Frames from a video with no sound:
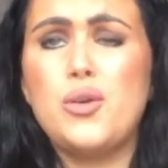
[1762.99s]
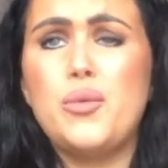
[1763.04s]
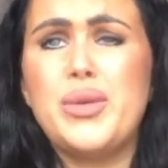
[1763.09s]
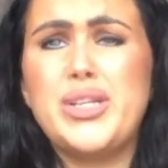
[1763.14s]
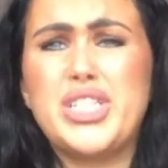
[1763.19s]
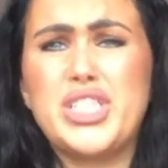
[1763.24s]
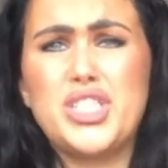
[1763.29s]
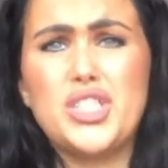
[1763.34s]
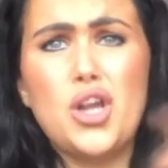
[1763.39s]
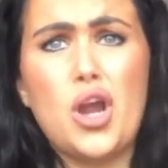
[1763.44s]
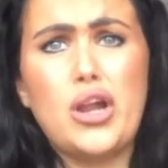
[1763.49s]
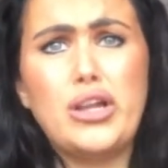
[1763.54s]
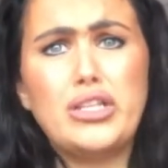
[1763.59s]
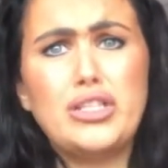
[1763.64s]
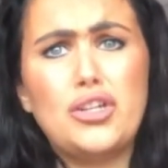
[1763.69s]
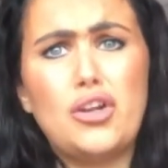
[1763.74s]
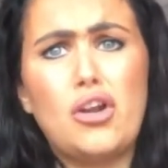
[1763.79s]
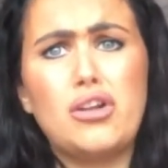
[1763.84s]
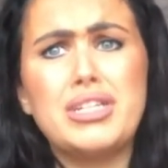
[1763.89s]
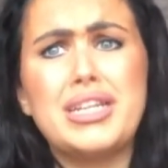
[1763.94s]
which is
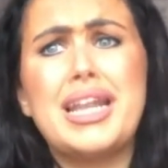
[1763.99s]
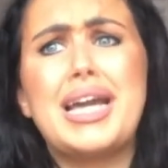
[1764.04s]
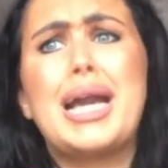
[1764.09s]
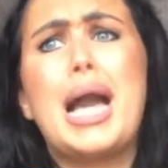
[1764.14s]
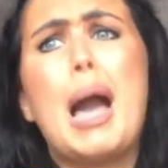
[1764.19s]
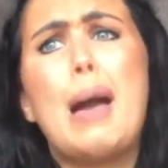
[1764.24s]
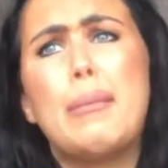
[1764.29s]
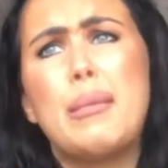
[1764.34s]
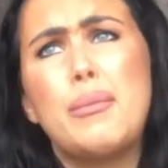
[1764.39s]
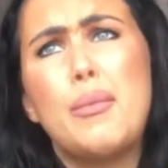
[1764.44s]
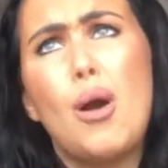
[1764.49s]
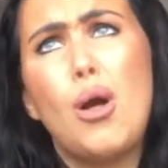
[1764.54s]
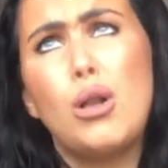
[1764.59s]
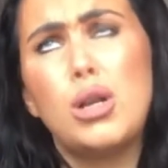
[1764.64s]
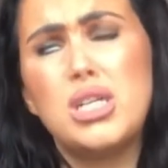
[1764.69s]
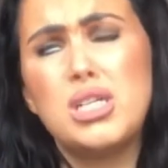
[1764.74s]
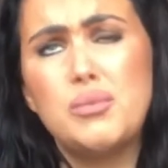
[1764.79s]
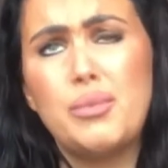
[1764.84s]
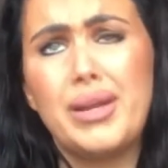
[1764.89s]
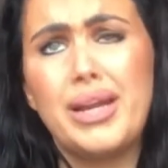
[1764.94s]
downstairs and I can't be
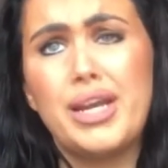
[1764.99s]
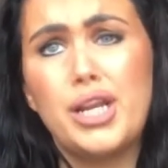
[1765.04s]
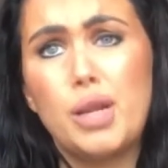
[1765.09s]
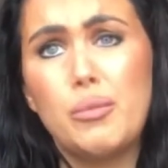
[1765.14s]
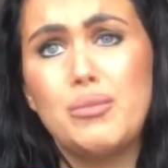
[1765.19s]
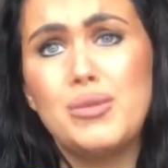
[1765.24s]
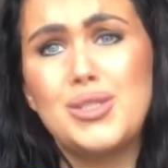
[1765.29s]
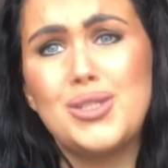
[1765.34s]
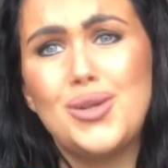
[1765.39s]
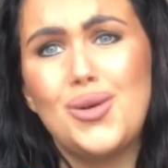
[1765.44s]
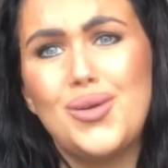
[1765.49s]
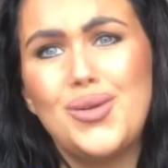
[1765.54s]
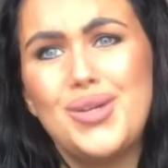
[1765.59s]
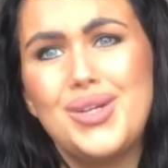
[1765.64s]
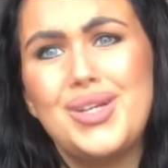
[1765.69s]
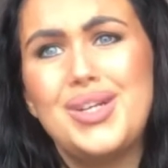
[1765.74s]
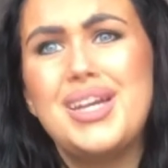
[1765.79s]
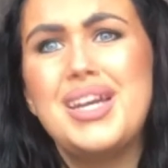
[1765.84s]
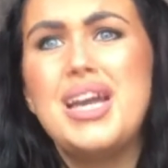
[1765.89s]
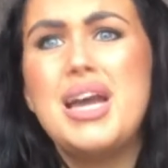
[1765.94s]
bothered to bring it up to show
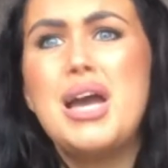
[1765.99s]
you.